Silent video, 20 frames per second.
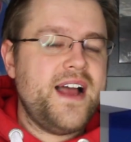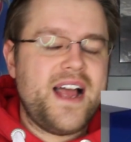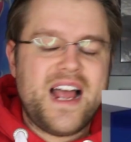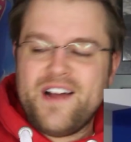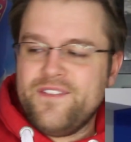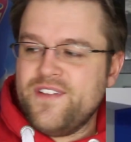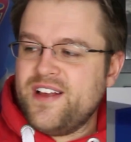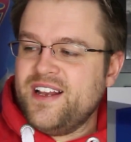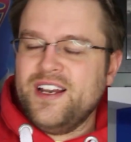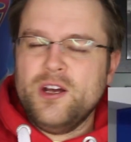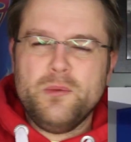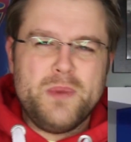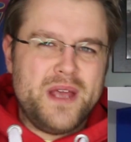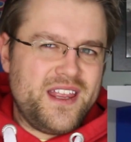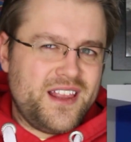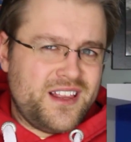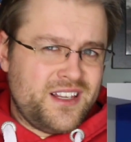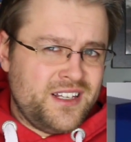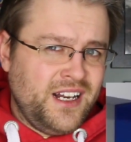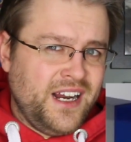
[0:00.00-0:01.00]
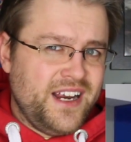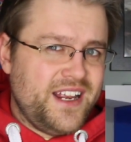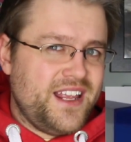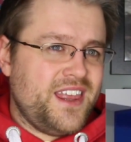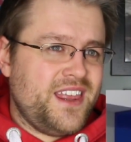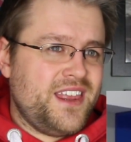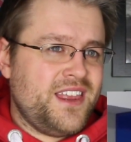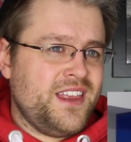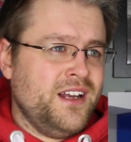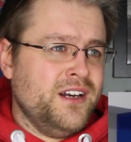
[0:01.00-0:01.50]
have it a little bit like
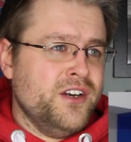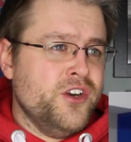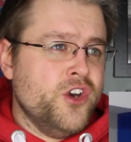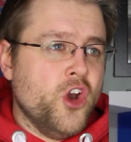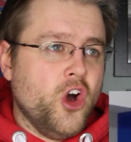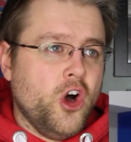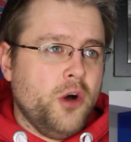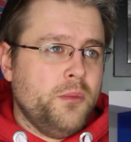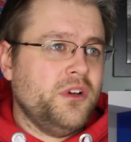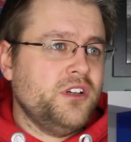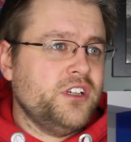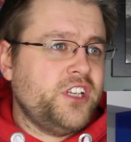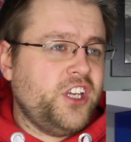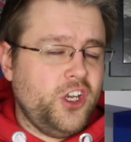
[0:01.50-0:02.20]
a normal